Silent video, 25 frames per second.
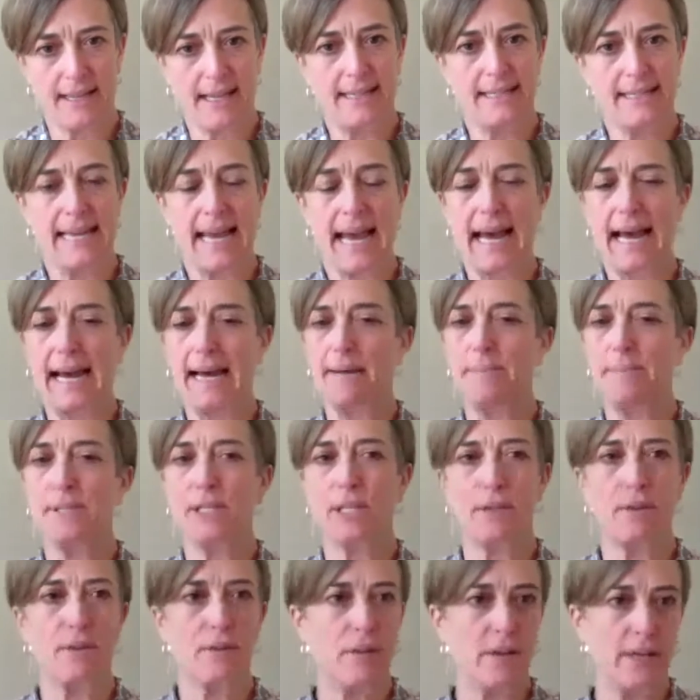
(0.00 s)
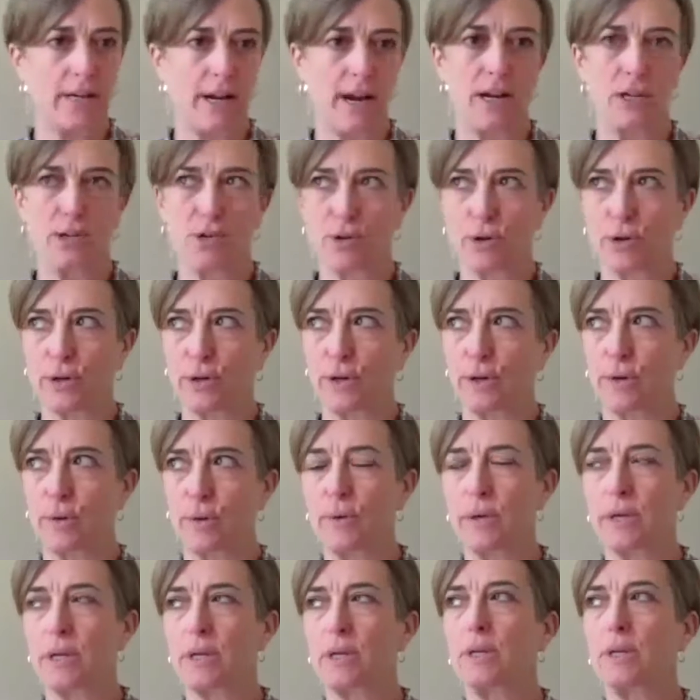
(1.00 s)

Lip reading: That is absolutely not true.